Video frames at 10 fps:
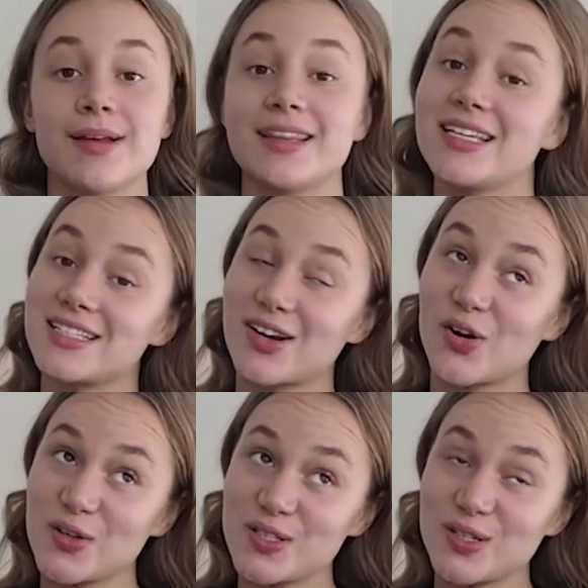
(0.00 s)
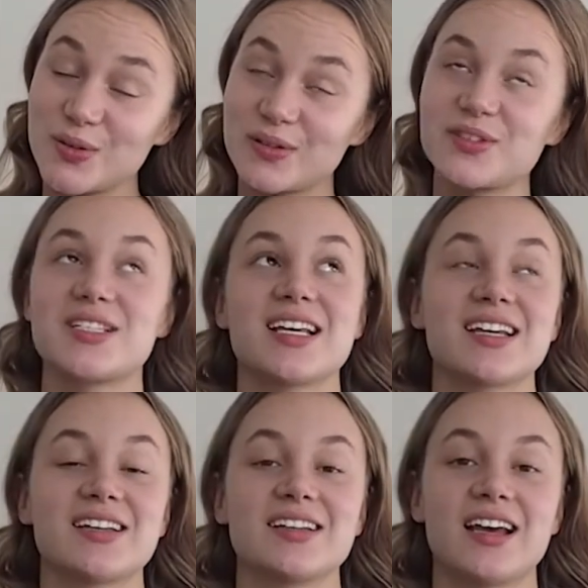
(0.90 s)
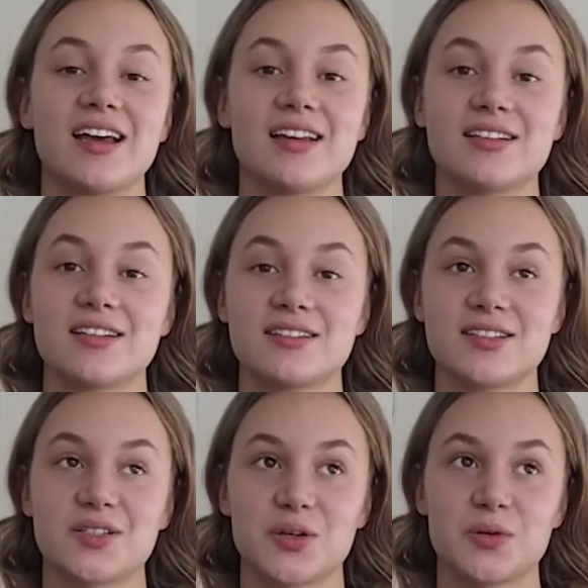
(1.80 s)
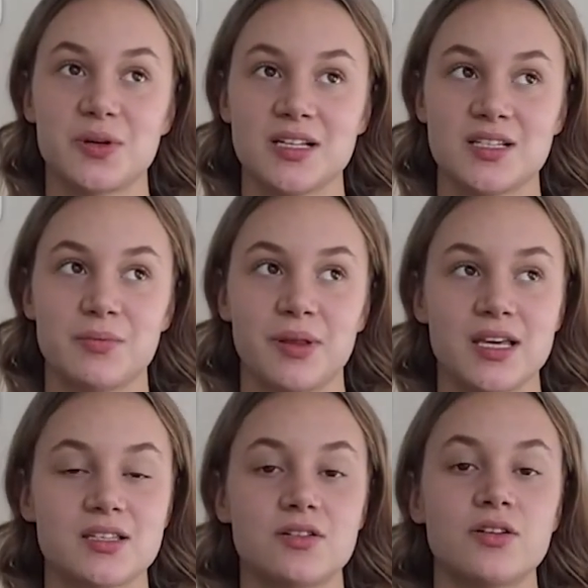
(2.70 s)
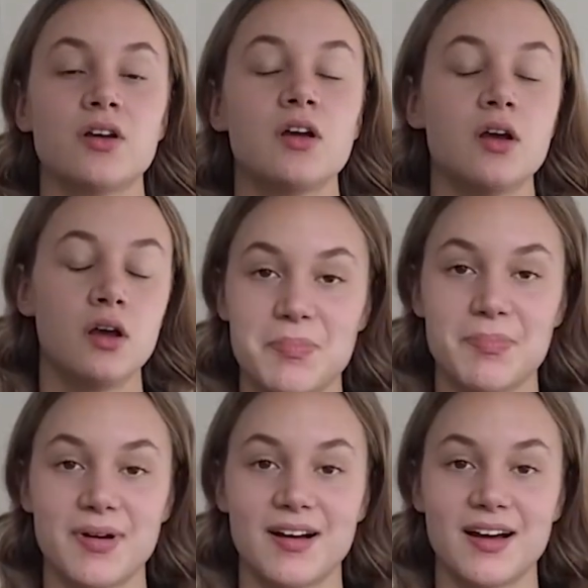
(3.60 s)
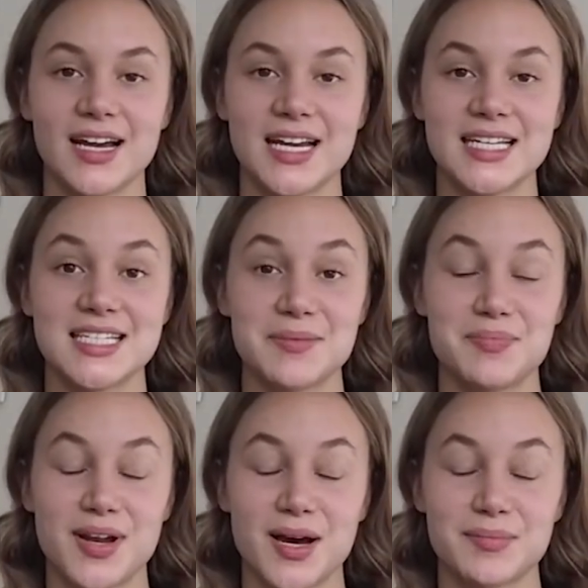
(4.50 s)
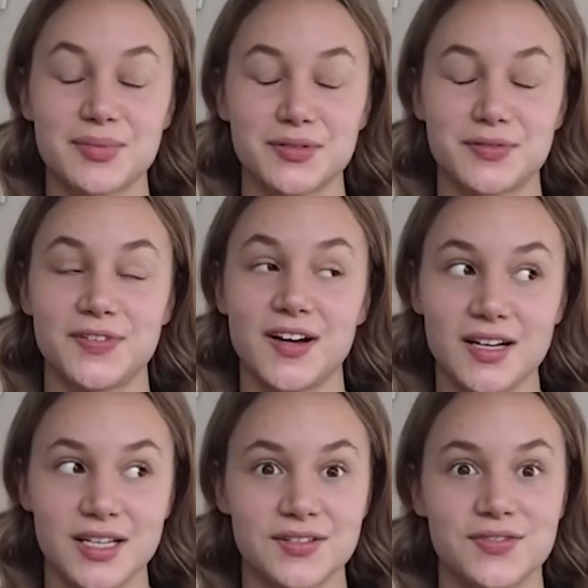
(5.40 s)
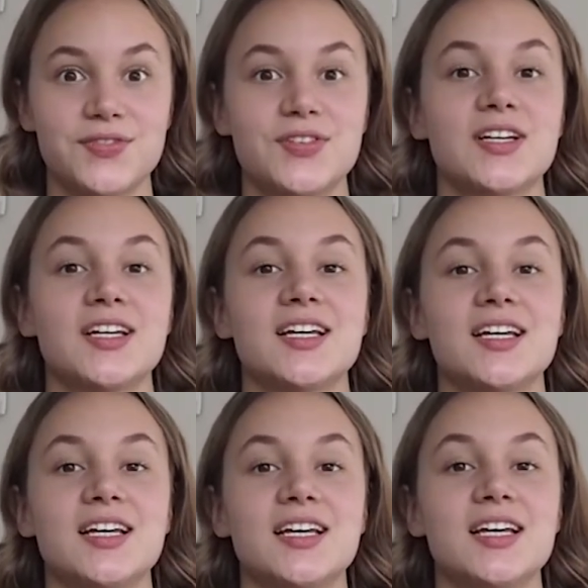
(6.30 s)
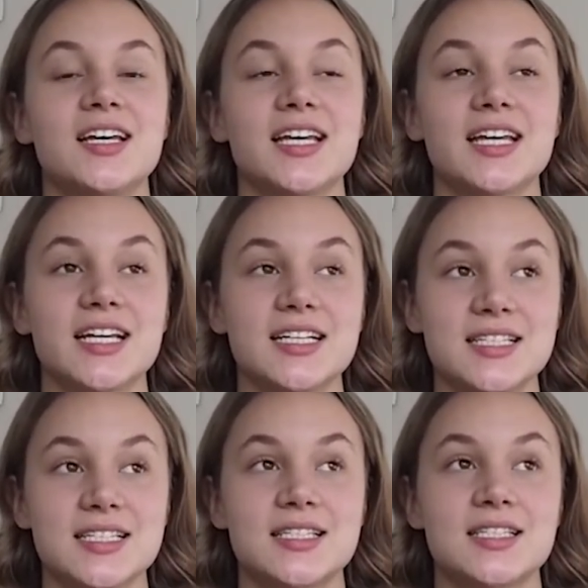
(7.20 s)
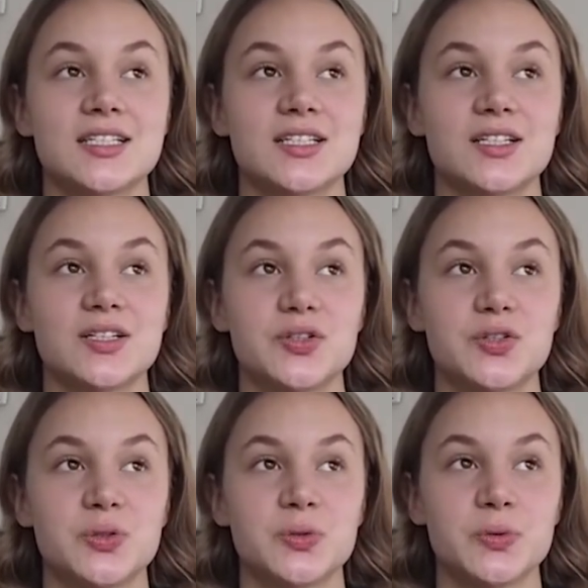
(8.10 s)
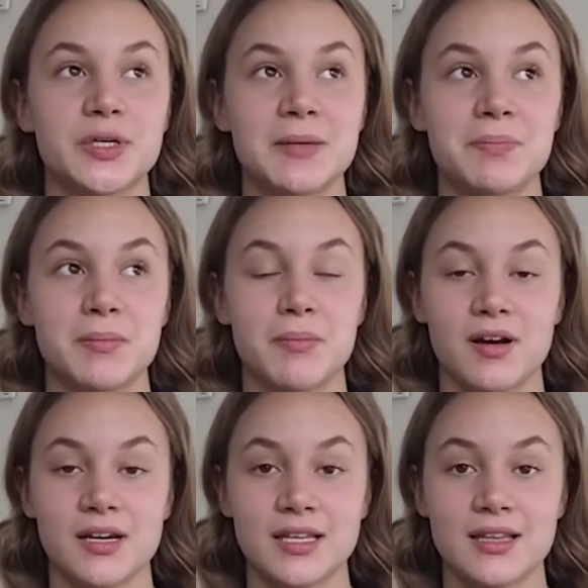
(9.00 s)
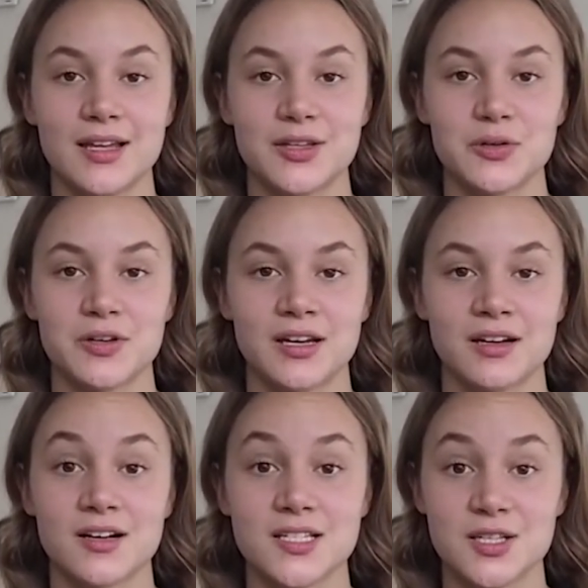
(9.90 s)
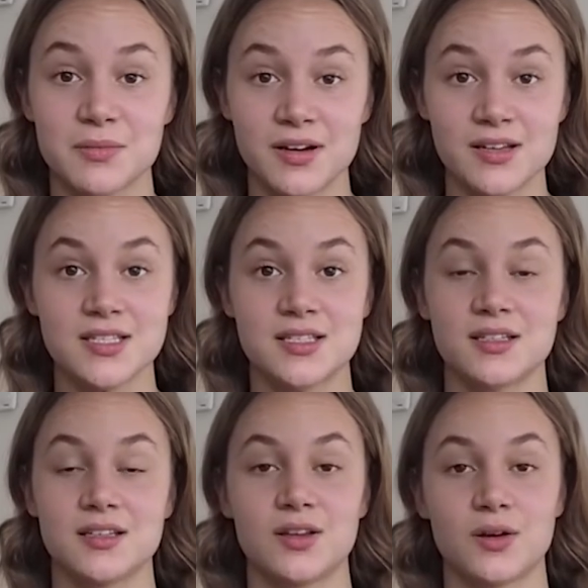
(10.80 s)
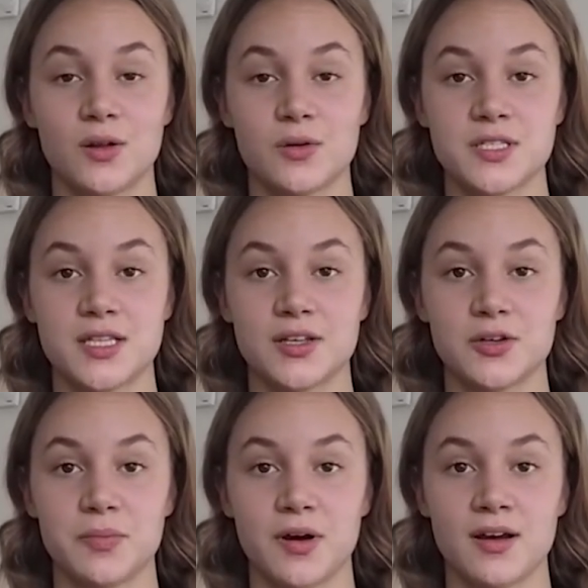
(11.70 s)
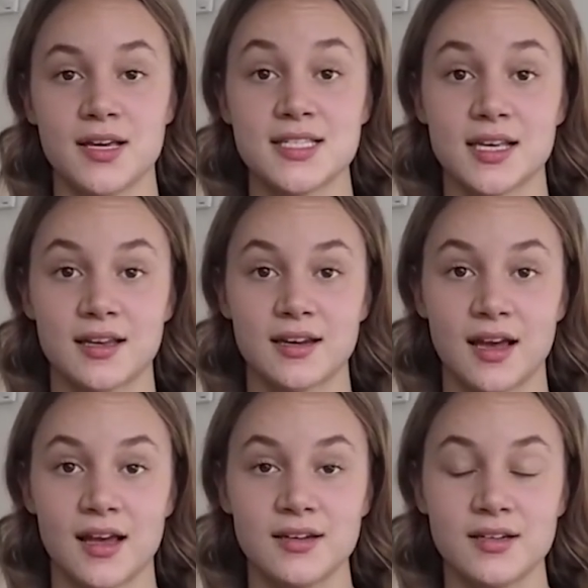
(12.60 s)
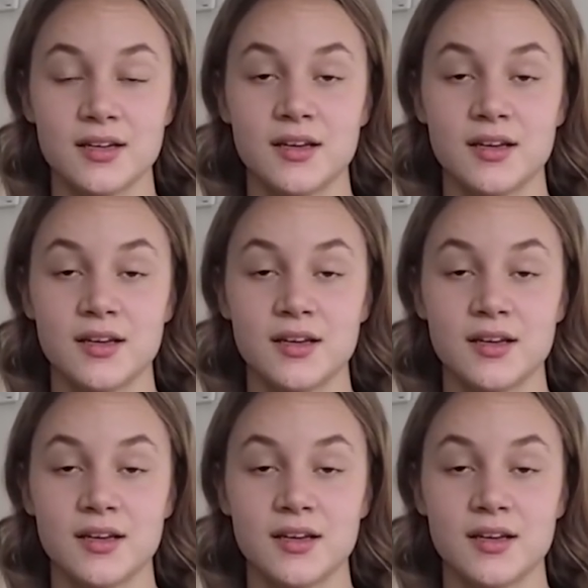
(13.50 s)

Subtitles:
But these are also secondhand, so as the blazer. My tip number 5 is to keep in mind that you can customize the clothes that you buy secondhand.